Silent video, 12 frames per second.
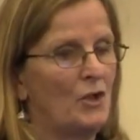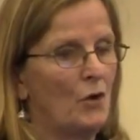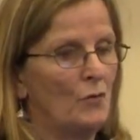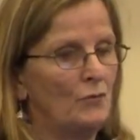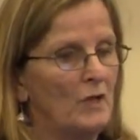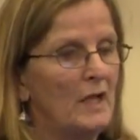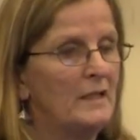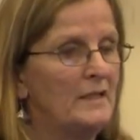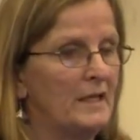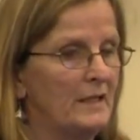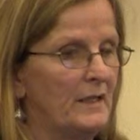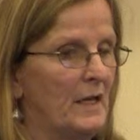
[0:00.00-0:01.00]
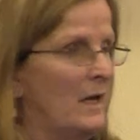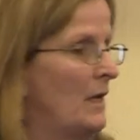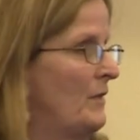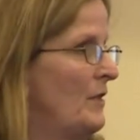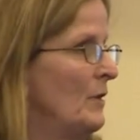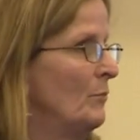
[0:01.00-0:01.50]
so did
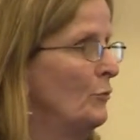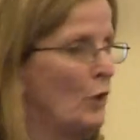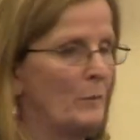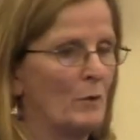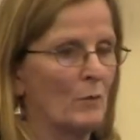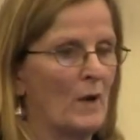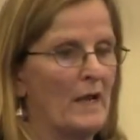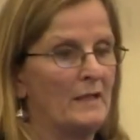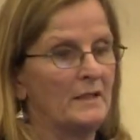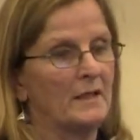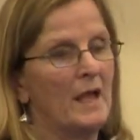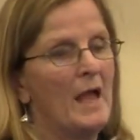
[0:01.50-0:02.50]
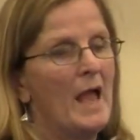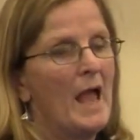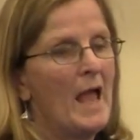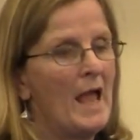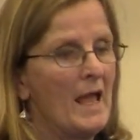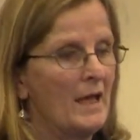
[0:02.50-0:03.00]
the employment rates.
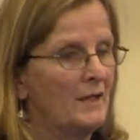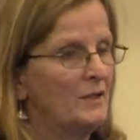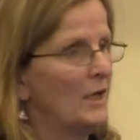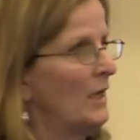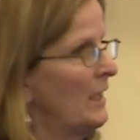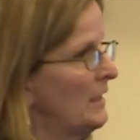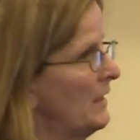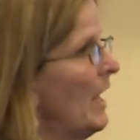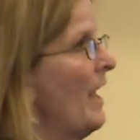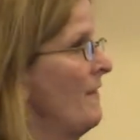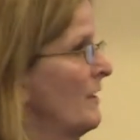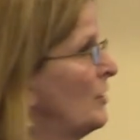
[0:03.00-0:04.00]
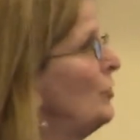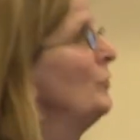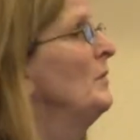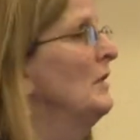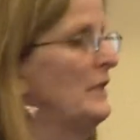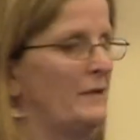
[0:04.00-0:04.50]
And the
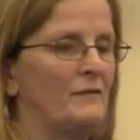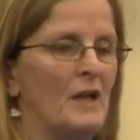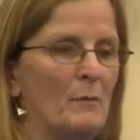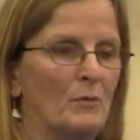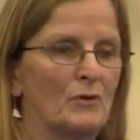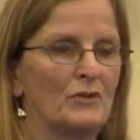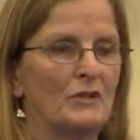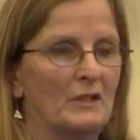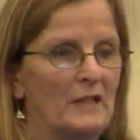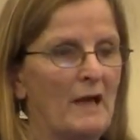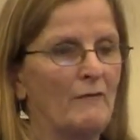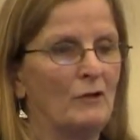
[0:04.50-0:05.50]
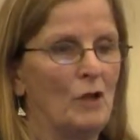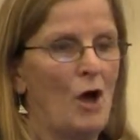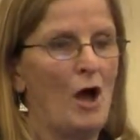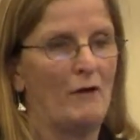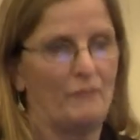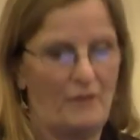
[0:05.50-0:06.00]
cumulative numbers level
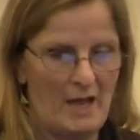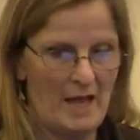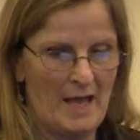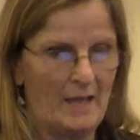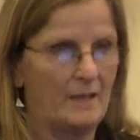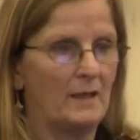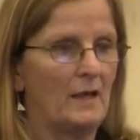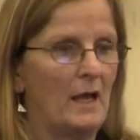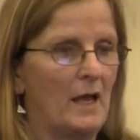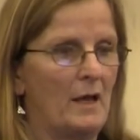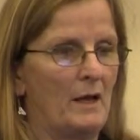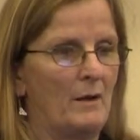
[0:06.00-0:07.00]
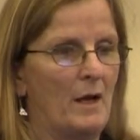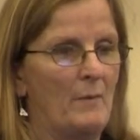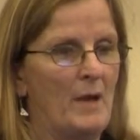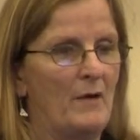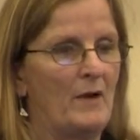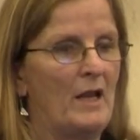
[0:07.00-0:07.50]
off at
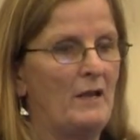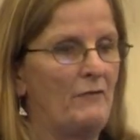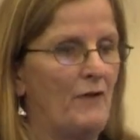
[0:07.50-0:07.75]
about